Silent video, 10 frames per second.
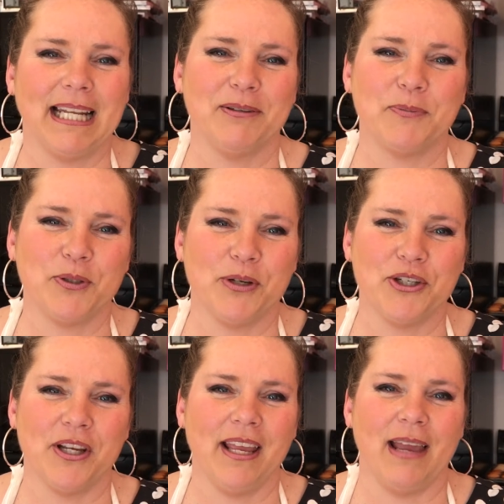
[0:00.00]
name is
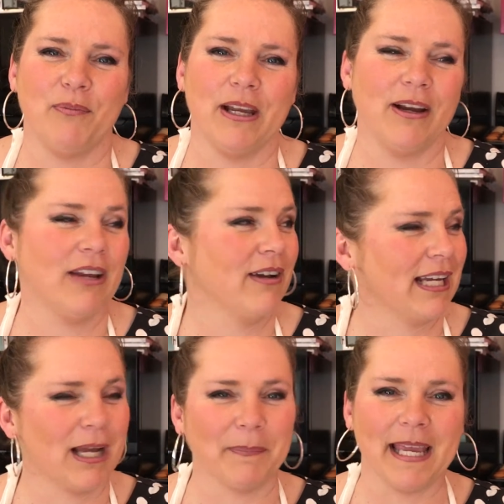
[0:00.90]
Patricia and we are here at
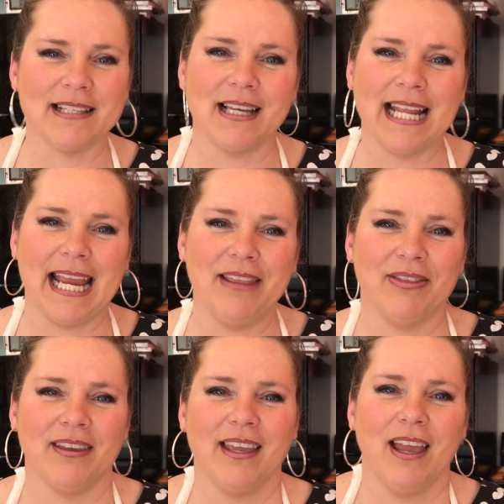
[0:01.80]
Cupcakes on 8th.
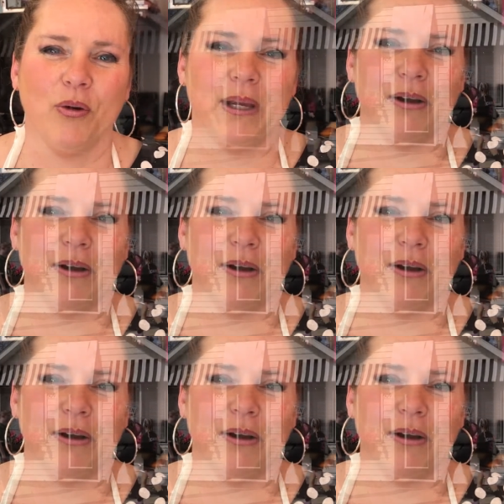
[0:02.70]
We